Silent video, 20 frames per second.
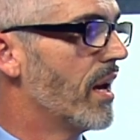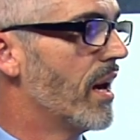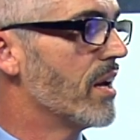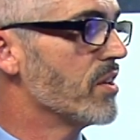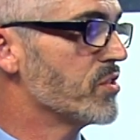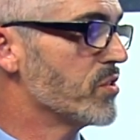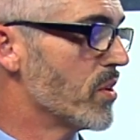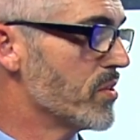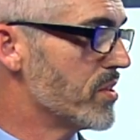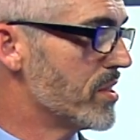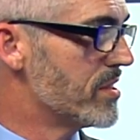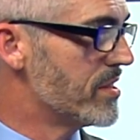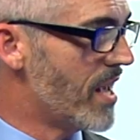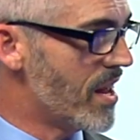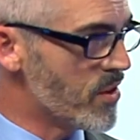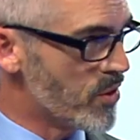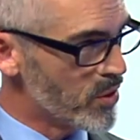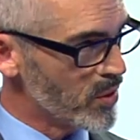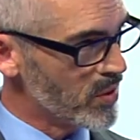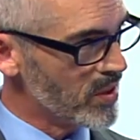starts at
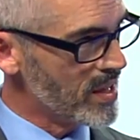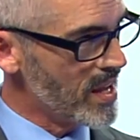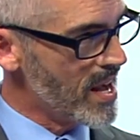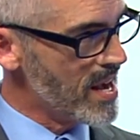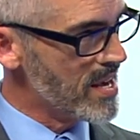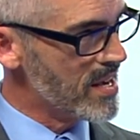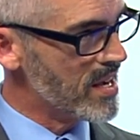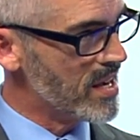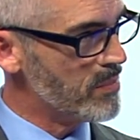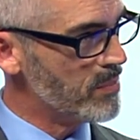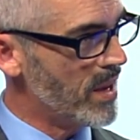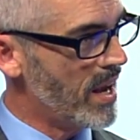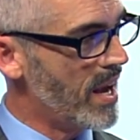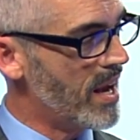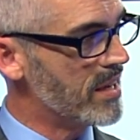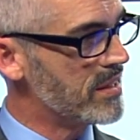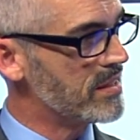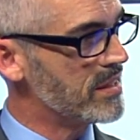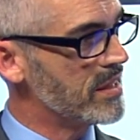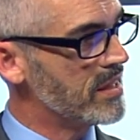10:30 a.m.
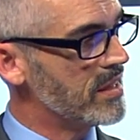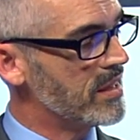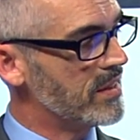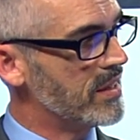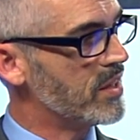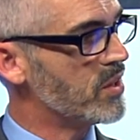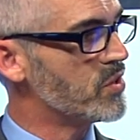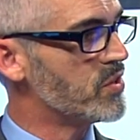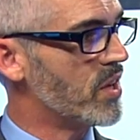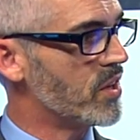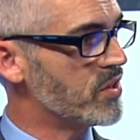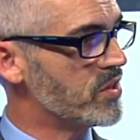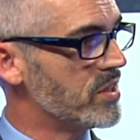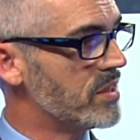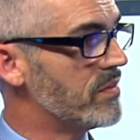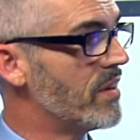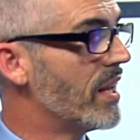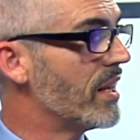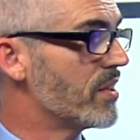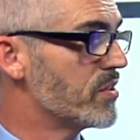at the intersection
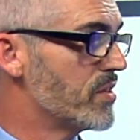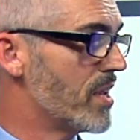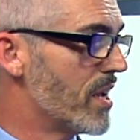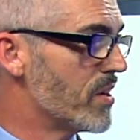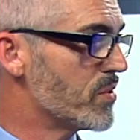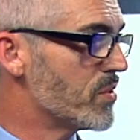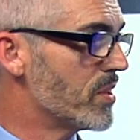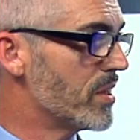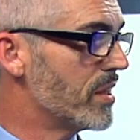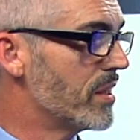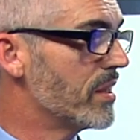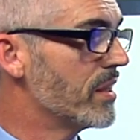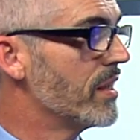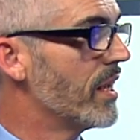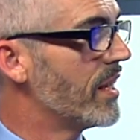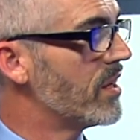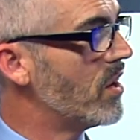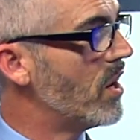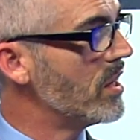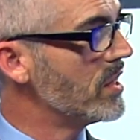of Alexandria
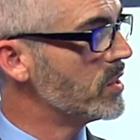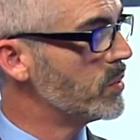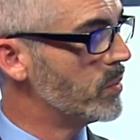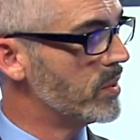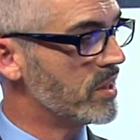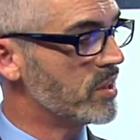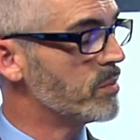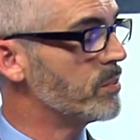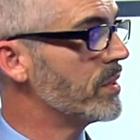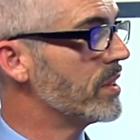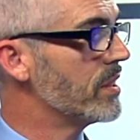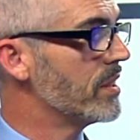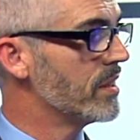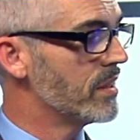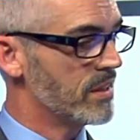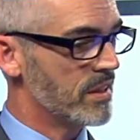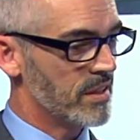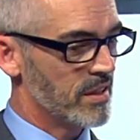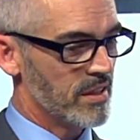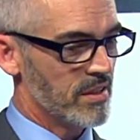and Hollywood. It'll be
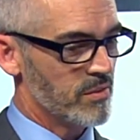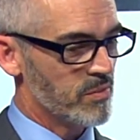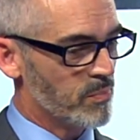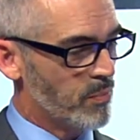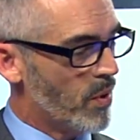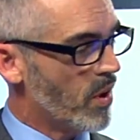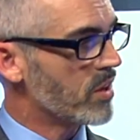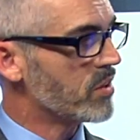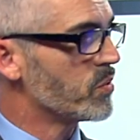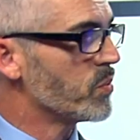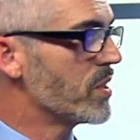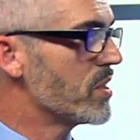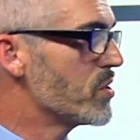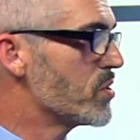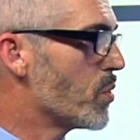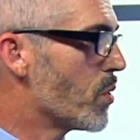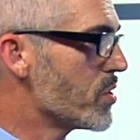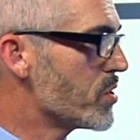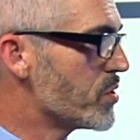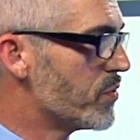part
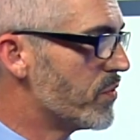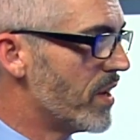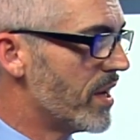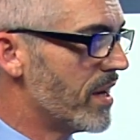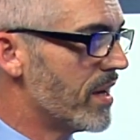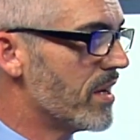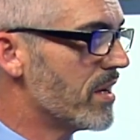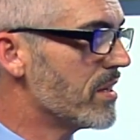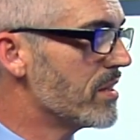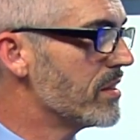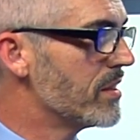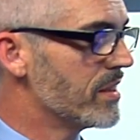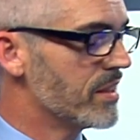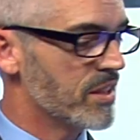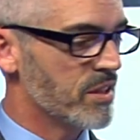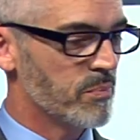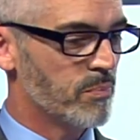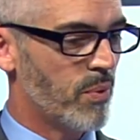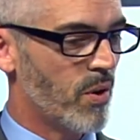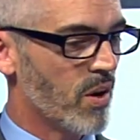resource fair,
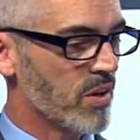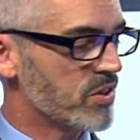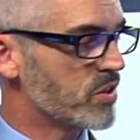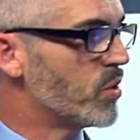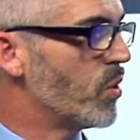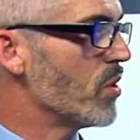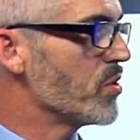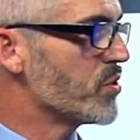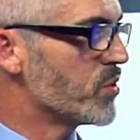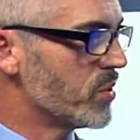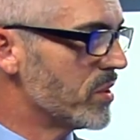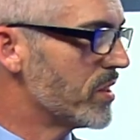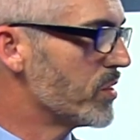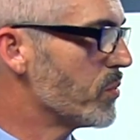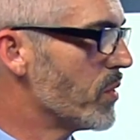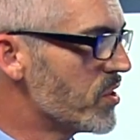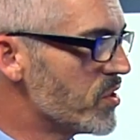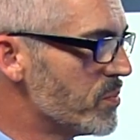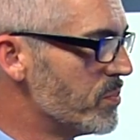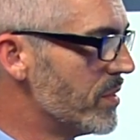part cultural
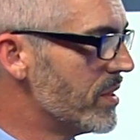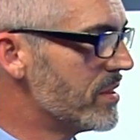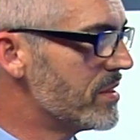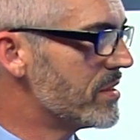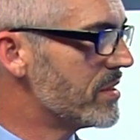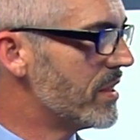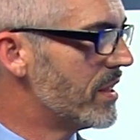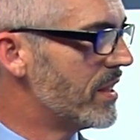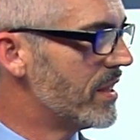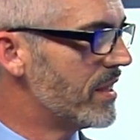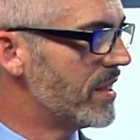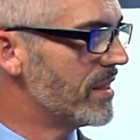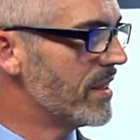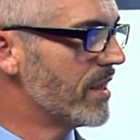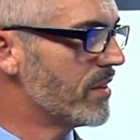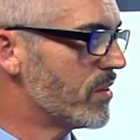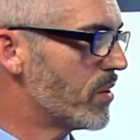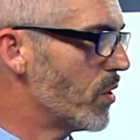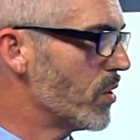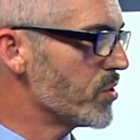enrichment,
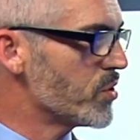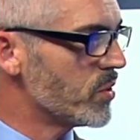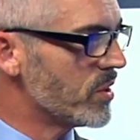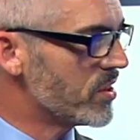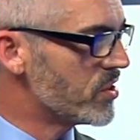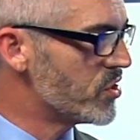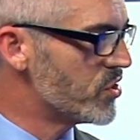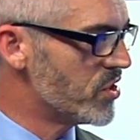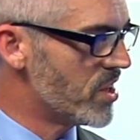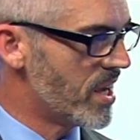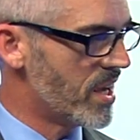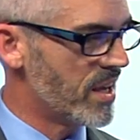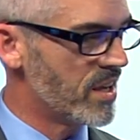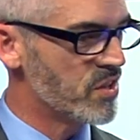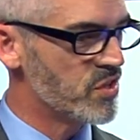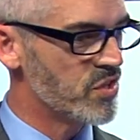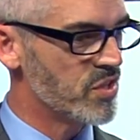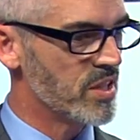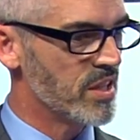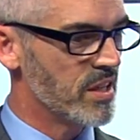cultural
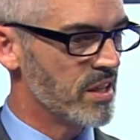exchange,